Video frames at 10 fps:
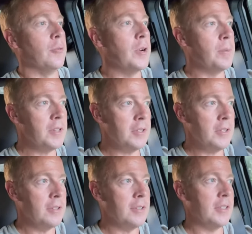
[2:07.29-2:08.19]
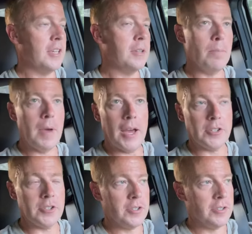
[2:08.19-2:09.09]
Women get
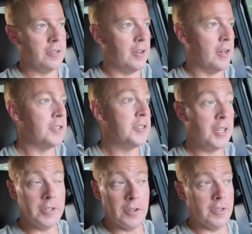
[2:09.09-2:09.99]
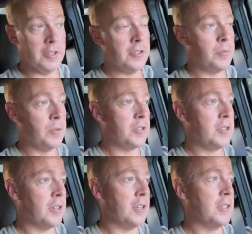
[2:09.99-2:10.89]
matched on Tinder. This is we're just
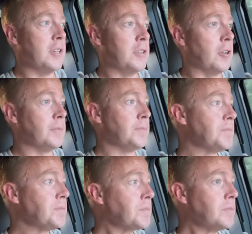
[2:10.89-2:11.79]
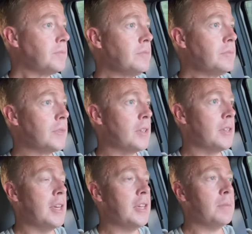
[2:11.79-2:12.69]
talking Tinder.
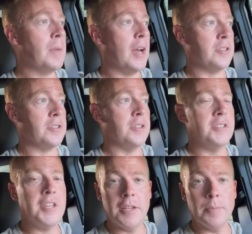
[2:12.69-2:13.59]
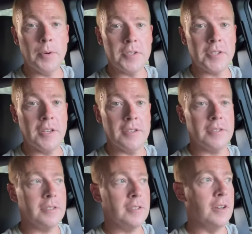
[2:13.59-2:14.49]
They get matched ten
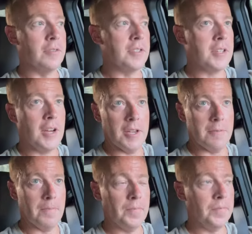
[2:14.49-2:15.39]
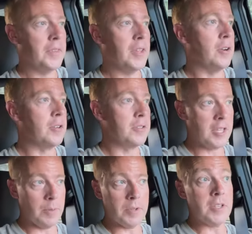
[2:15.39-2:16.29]
percent of the time, or
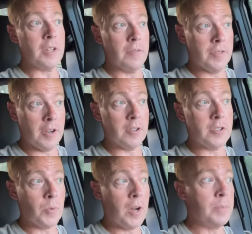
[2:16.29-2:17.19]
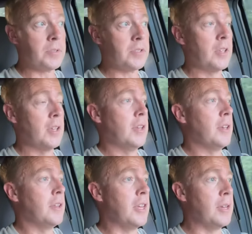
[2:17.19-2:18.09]
ten percent of their swipes.
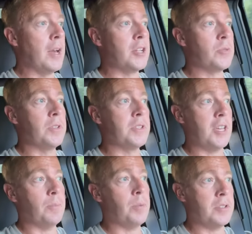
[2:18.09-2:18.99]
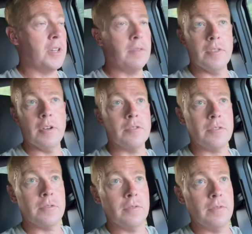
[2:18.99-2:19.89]
They match with ten percent of
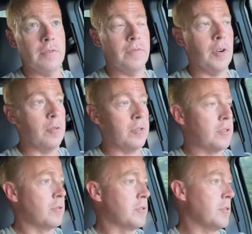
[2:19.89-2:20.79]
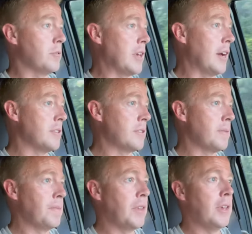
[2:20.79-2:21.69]
those folks, those, those guys.
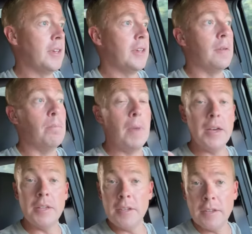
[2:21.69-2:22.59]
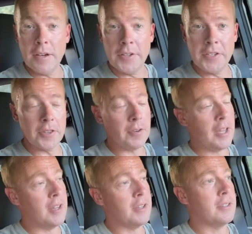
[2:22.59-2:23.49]
Men, on the other
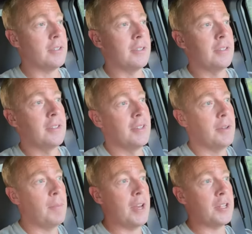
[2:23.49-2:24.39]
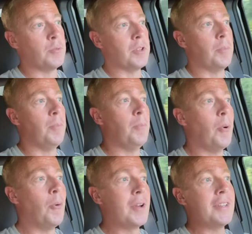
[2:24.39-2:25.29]
hand, match with
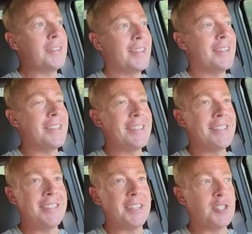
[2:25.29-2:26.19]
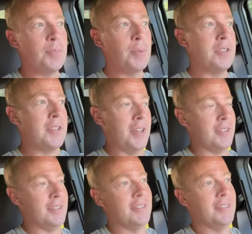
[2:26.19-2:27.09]
zero point six percent.